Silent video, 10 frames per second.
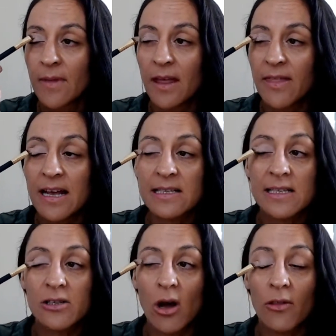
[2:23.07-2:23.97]
and
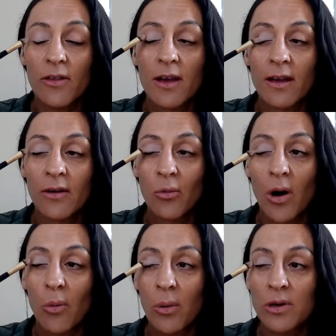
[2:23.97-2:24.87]
that's not
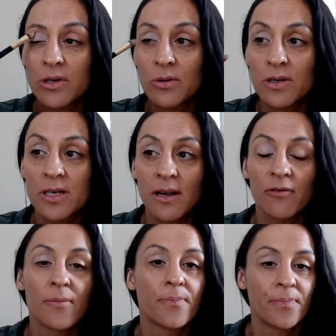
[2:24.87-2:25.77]
what we want to achieve.
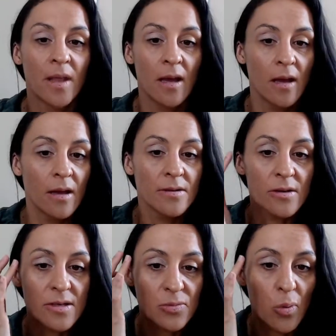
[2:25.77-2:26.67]
So
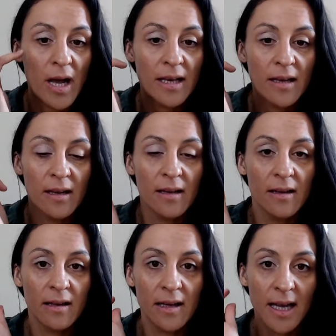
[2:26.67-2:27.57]
it's just one
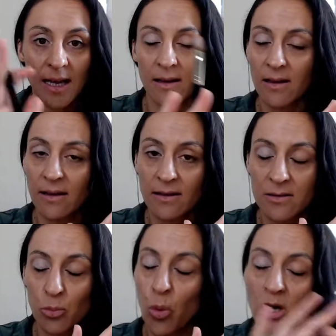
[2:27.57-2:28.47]

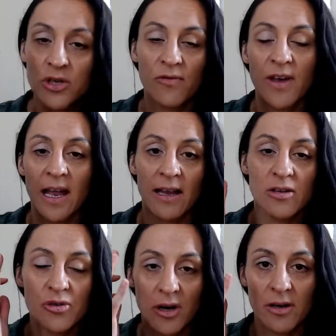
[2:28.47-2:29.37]
wash of colour
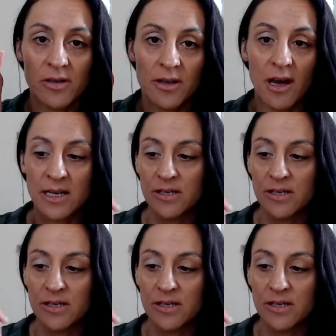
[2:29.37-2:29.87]
straight onto the